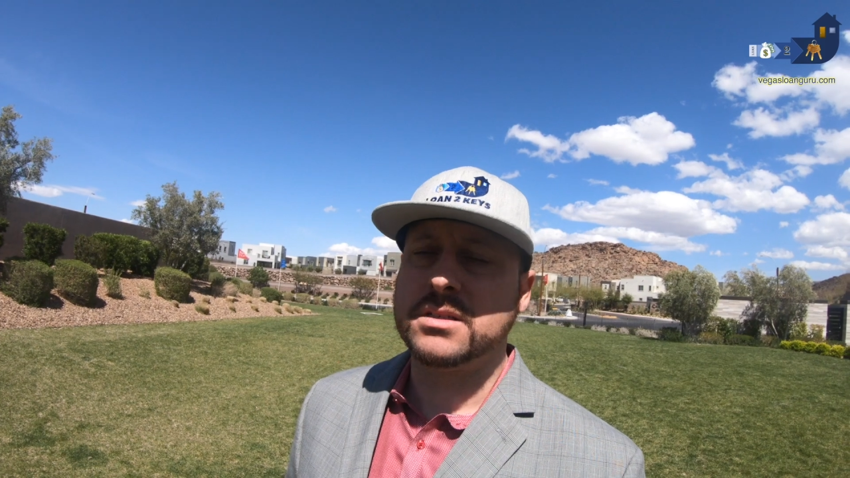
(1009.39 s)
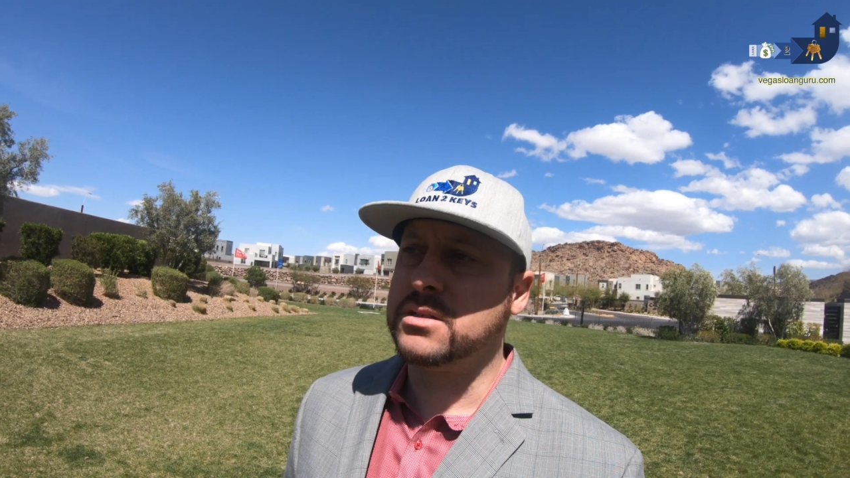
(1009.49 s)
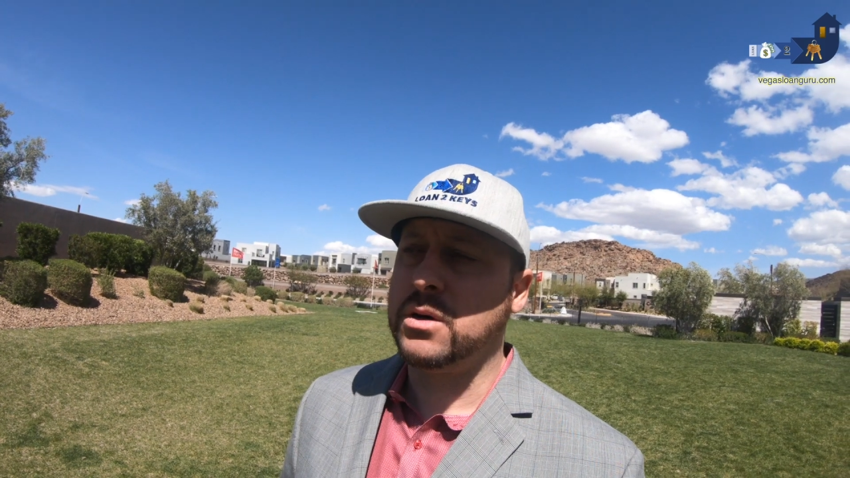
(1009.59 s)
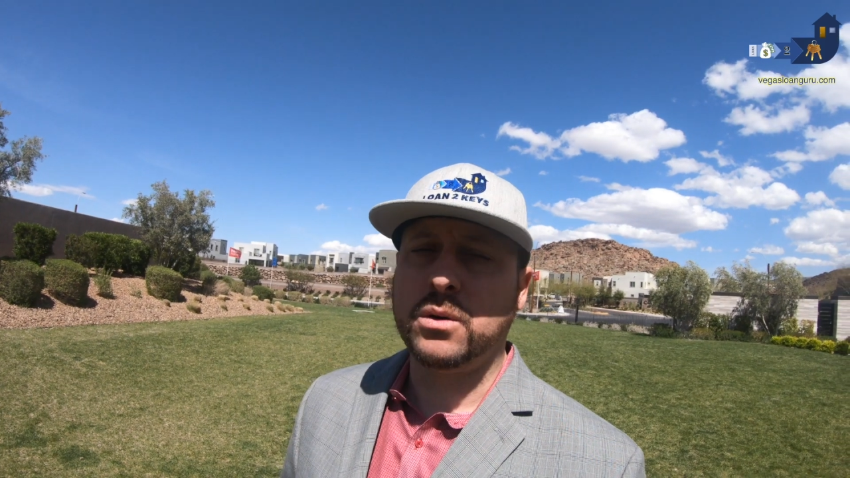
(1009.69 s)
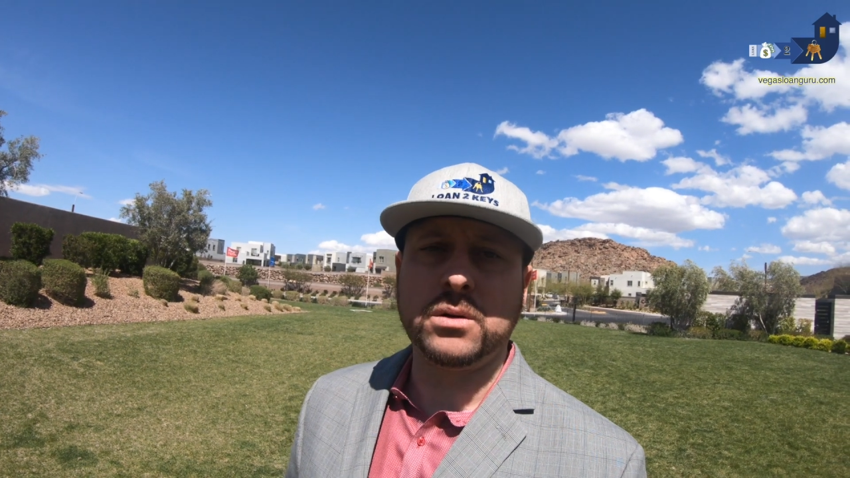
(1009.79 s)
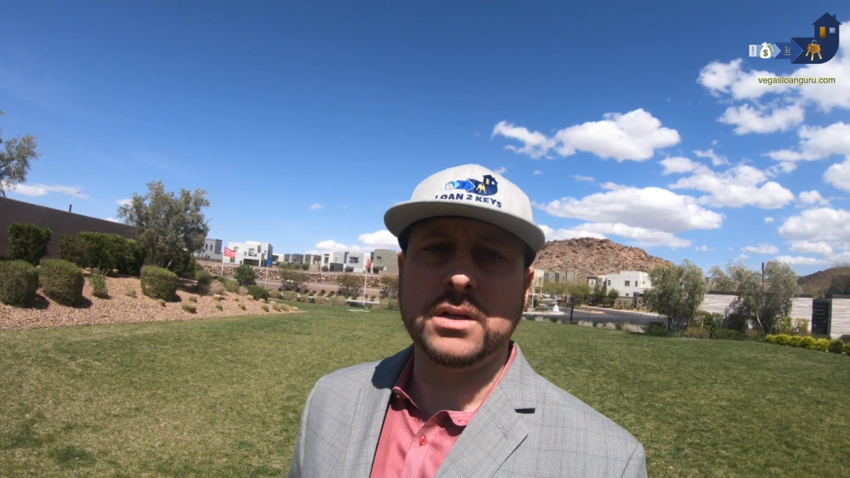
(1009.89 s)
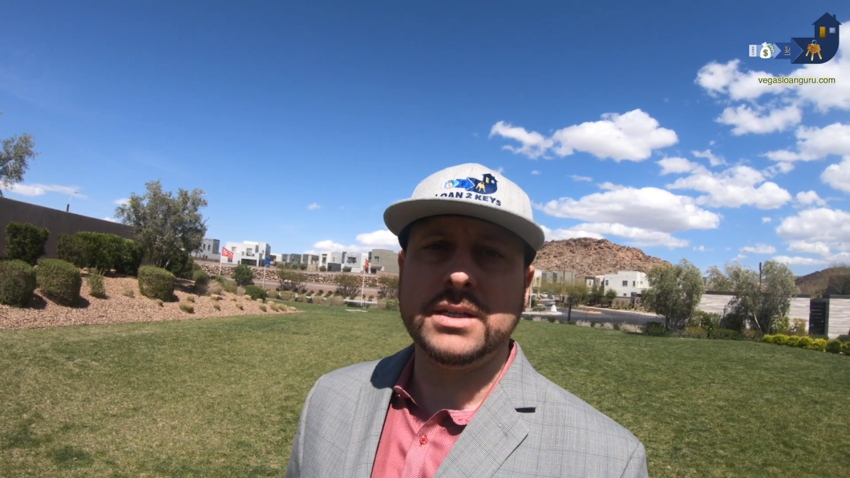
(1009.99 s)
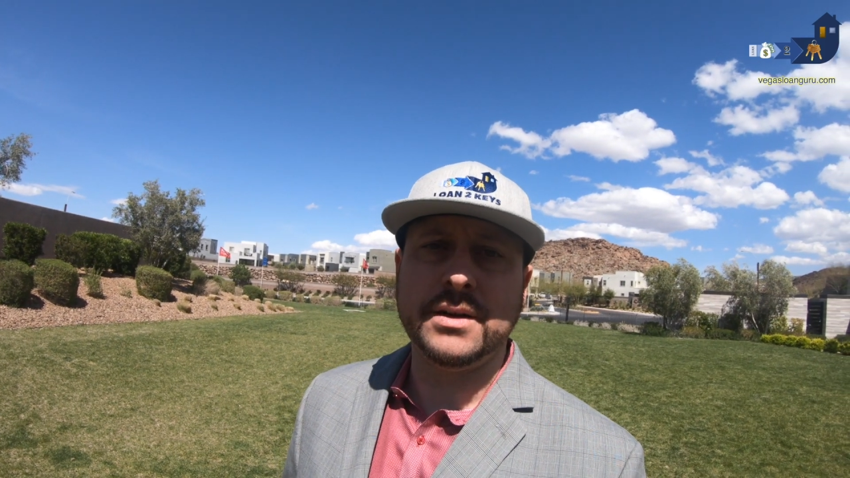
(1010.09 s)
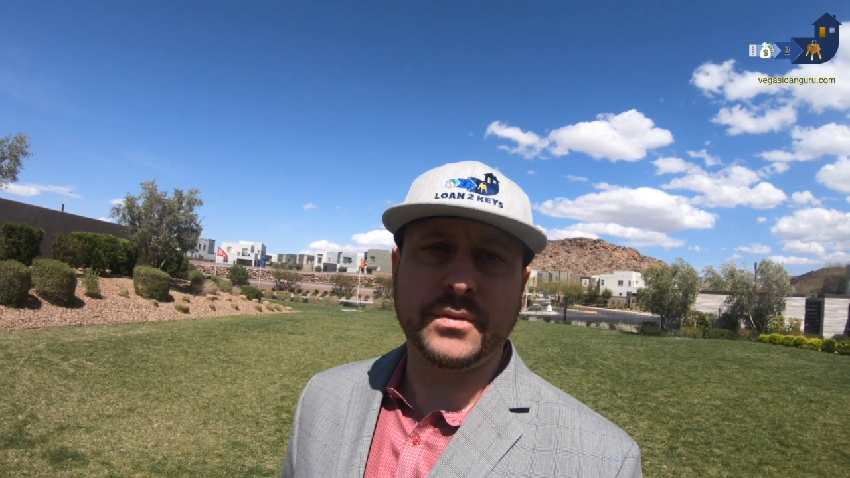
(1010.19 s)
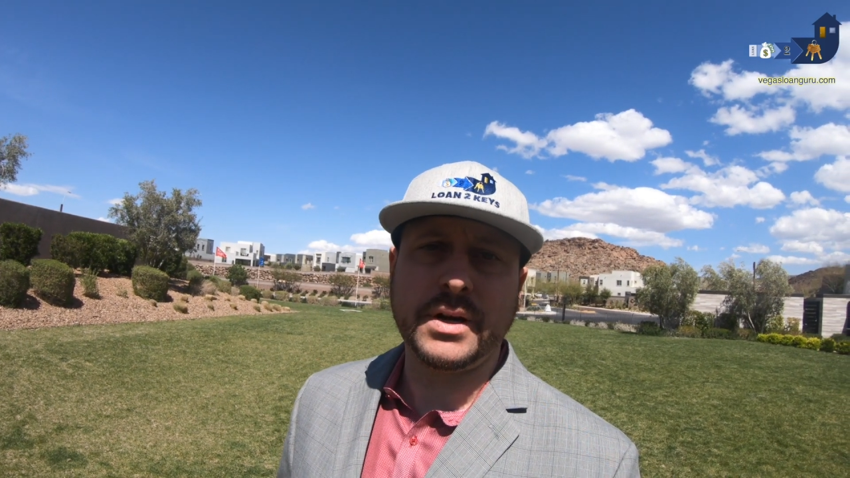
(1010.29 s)
a totally
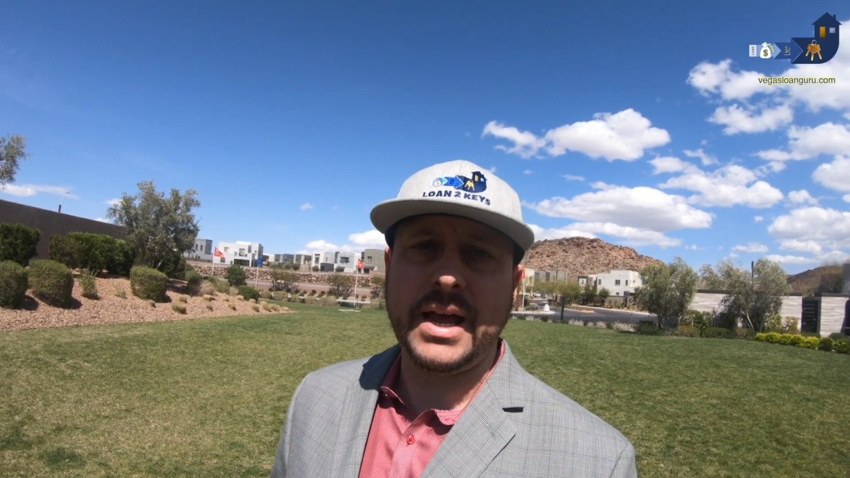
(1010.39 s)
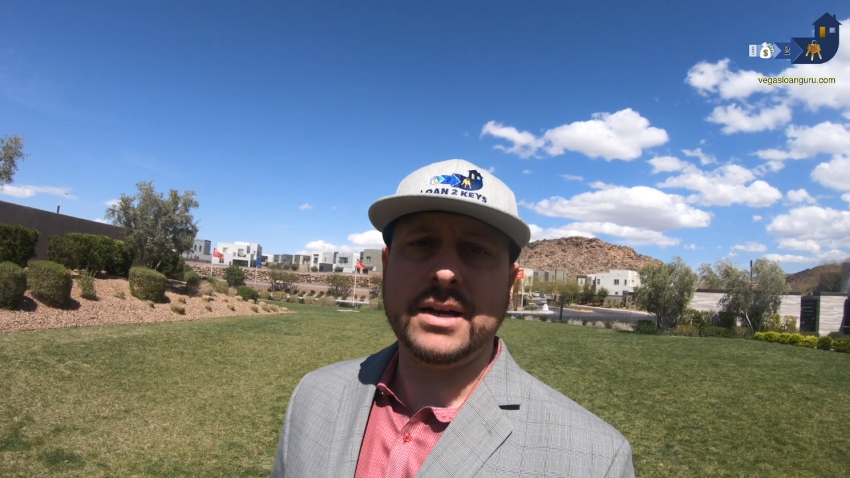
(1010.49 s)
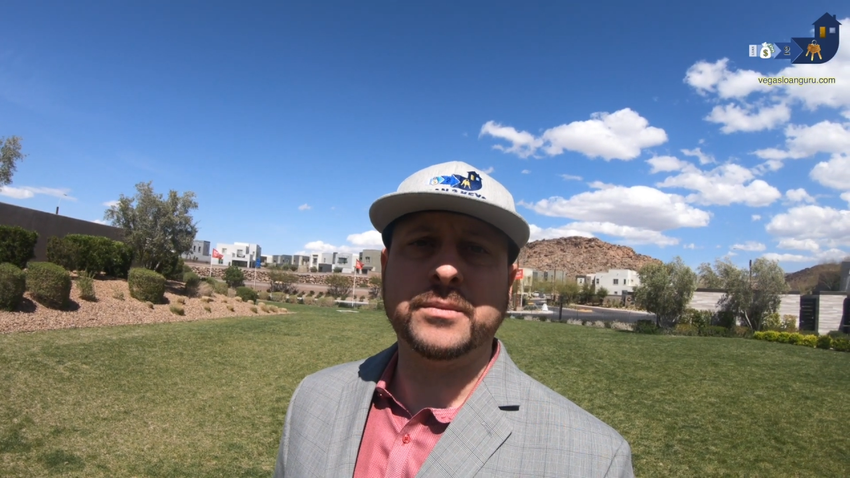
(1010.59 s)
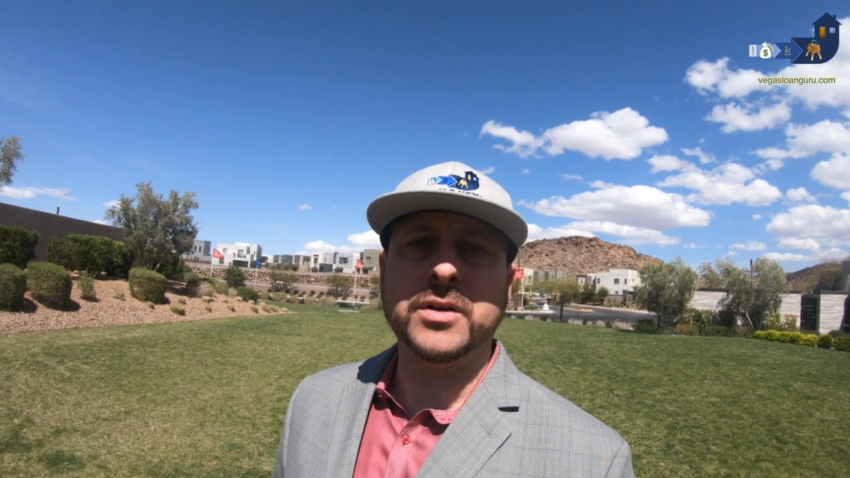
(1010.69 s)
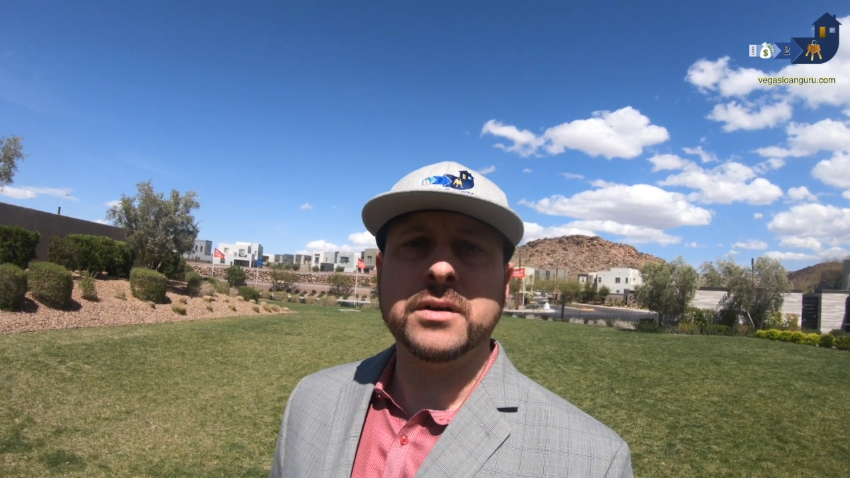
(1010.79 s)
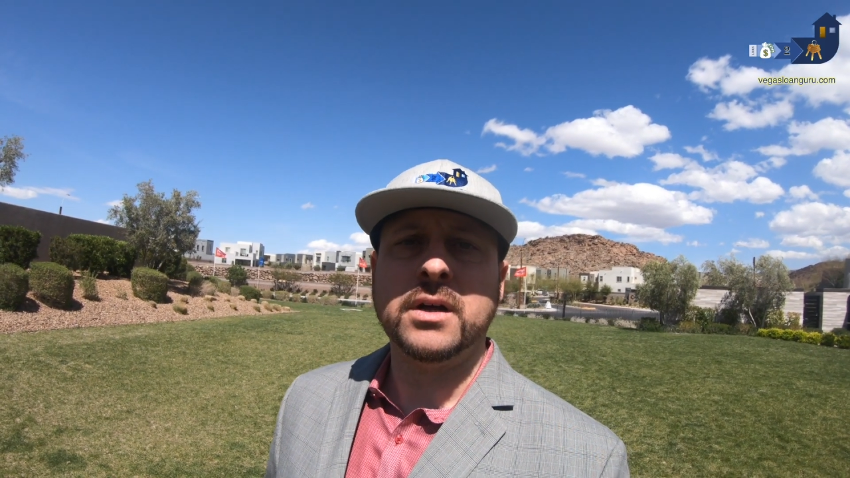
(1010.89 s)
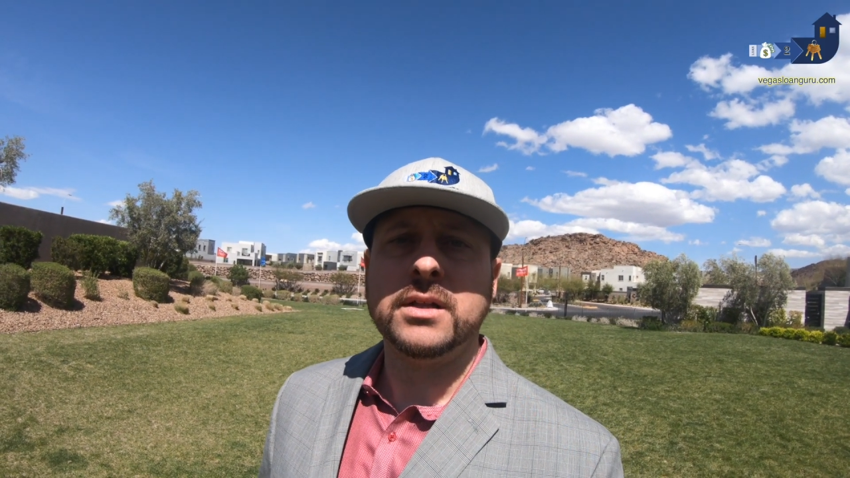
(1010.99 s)
different animal.